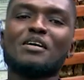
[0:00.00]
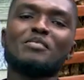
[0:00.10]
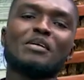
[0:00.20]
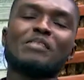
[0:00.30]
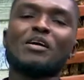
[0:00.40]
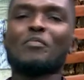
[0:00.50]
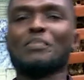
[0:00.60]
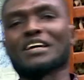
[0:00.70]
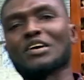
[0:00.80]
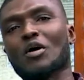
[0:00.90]
We're not
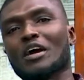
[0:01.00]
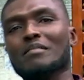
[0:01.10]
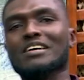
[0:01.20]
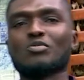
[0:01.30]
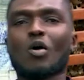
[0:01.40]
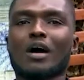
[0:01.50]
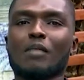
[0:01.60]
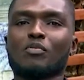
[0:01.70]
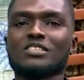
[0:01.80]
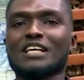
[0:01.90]
picking on him. His World Cup
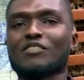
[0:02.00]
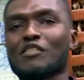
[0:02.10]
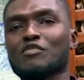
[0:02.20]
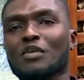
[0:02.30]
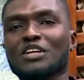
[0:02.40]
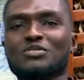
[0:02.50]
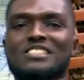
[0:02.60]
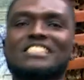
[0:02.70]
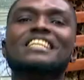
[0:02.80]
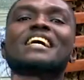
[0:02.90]
was there for everybody to
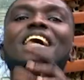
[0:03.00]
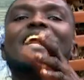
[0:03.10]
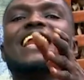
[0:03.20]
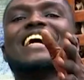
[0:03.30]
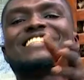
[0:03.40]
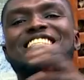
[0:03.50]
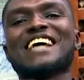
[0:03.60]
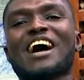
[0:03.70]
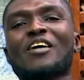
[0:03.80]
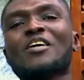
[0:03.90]
see. Let's see
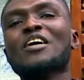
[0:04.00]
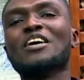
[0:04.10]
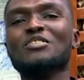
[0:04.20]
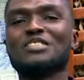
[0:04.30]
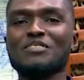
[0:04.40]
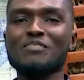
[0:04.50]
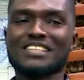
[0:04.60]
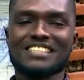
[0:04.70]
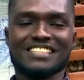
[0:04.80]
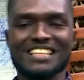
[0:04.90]
how Hughton
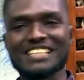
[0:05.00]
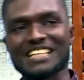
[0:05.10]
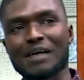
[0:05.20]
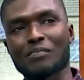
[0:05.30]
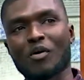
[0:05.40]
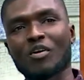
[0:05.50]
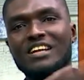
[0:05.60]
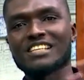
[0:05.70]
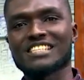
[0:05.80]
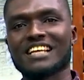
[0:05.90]
mixes things up on
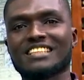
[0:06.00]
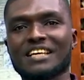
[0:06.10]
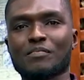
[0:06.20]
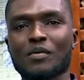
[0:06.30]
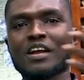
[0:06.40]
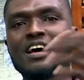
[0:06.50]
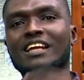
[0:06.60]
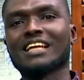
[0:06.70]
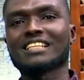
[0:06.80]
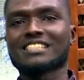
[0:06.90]
the set day. But
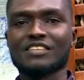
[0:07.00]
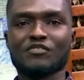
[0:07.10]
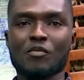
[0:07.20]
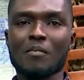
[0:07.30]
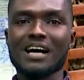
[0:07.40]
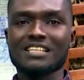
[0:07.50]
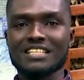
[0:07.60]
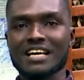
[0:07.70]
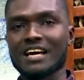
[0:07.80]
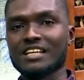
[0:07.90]
that's it from us
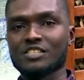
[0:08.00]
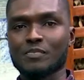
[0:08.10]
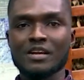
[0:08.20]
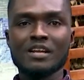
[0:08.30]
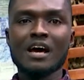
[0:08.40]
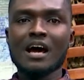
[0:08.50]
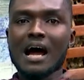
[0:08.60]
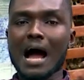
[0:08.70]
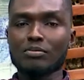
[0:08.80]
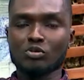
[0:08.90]
here. It's been
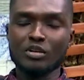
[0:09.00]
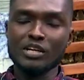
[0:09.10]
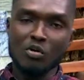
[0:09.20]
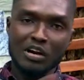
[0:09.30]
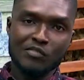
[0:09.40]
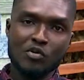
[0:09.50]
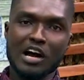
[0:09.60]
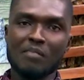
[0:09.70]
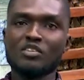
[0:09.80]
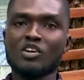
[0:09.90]
absolutely wonderful coming your